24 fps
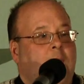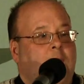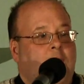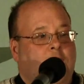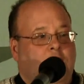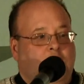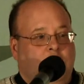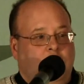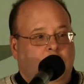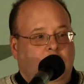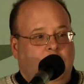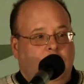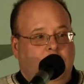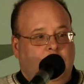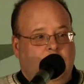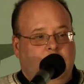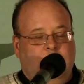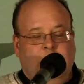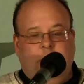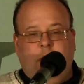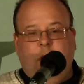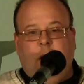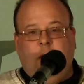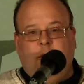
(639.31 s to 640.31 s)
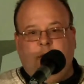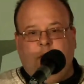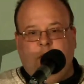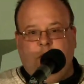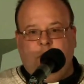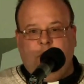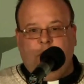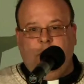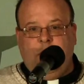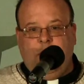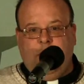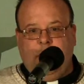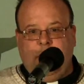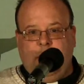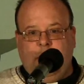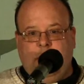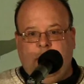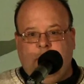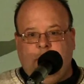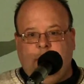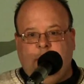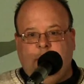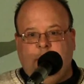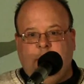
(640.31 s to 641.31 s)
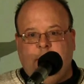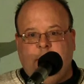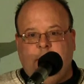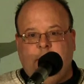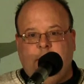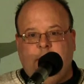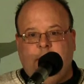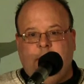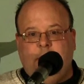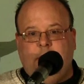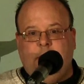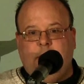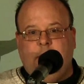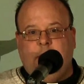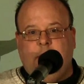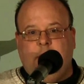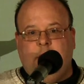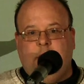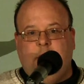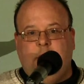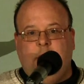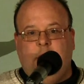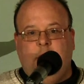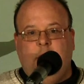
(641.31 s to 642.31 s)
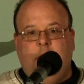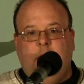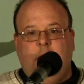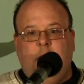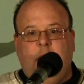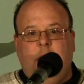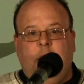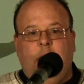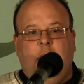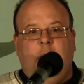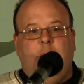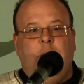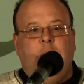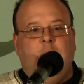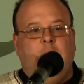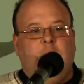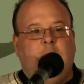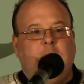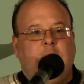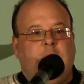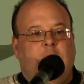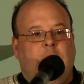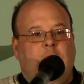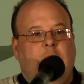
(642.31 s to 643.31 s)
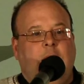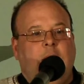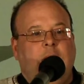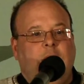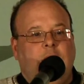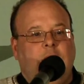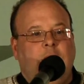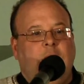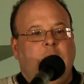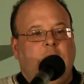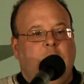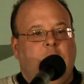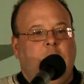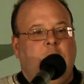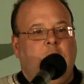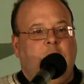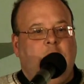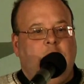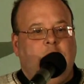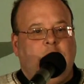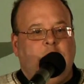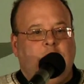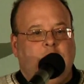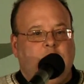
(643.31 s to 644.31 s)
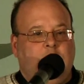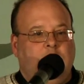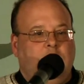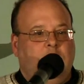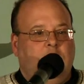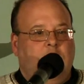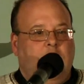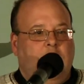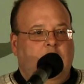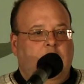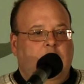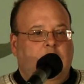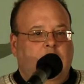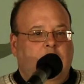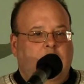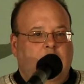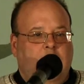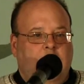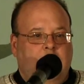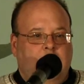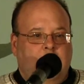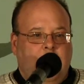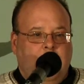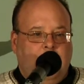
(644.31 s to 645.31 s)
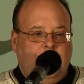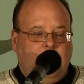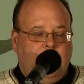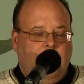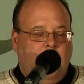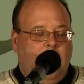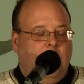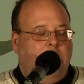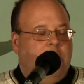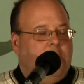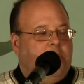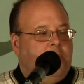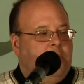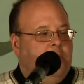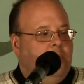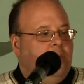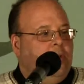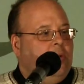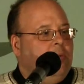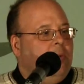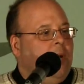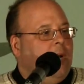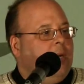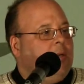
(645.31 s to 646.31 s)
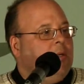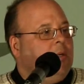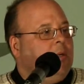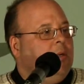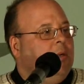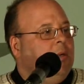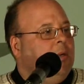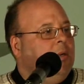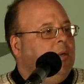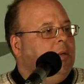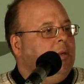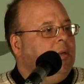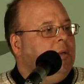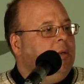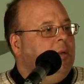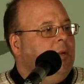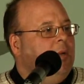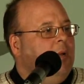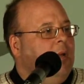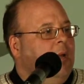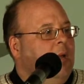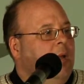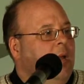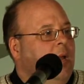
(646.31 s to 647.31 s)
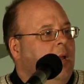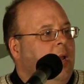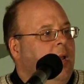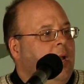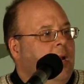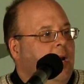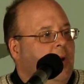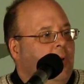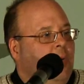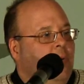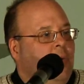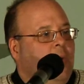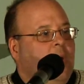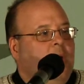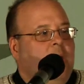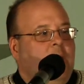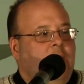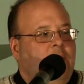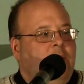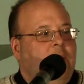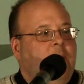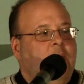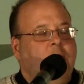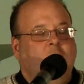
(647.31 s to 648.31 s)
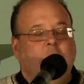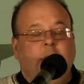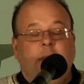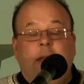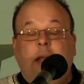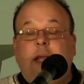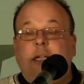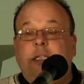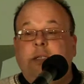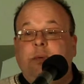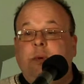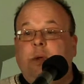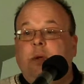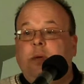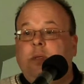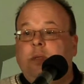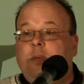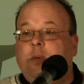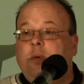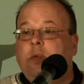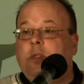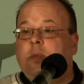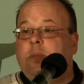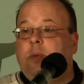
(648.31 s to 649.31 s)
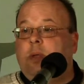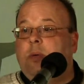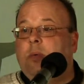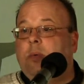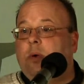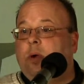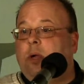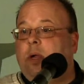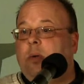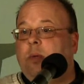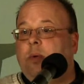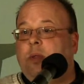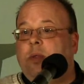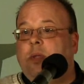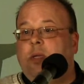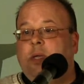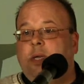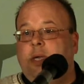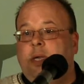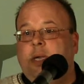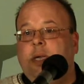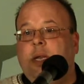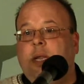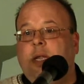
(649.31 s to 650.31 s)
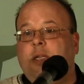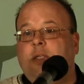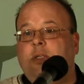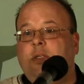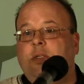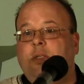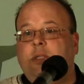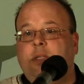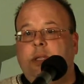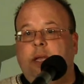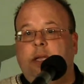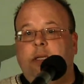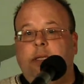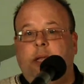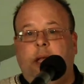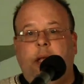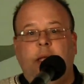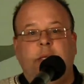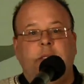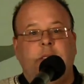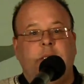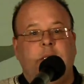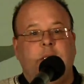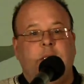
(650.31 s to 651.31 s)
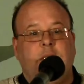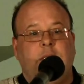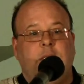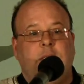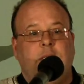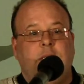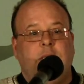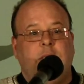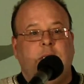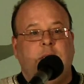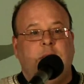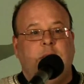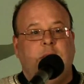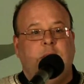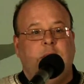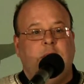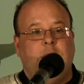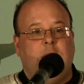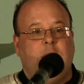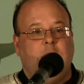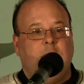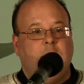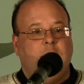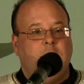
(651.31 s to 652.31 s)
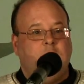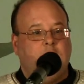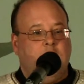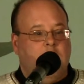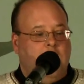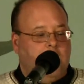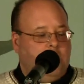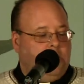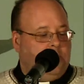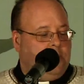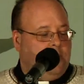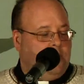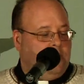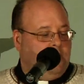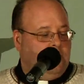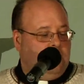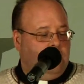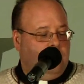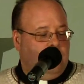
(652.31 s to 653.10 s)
I'll do it, but not for three years. Because I just started as a, at my job as youth director, and I really felt that that's where I was supposed to be working with the teenagers in that diocese in southern Saskatchewan